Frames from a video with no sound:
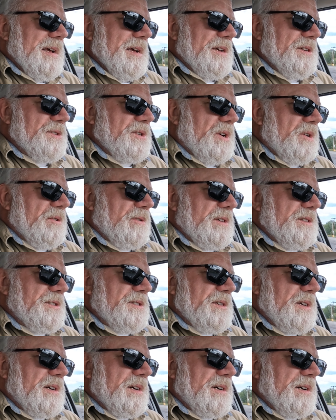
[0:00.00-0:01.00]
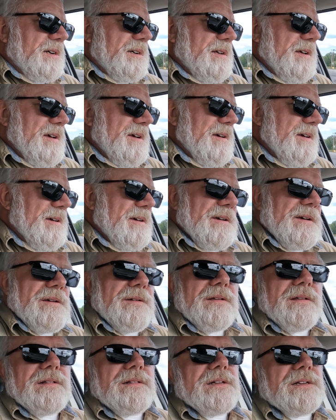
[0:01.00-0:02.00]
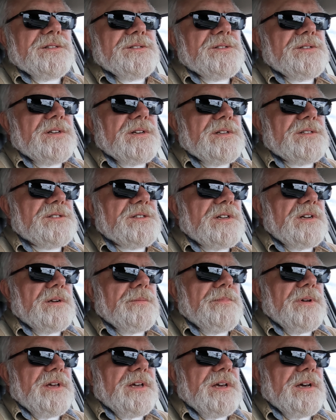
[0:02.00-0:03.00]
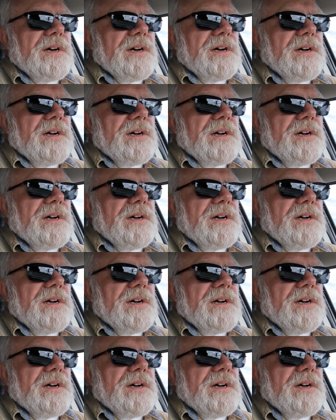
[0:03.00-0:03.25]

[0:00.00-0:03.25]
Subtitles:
So it's let's see, it's going to be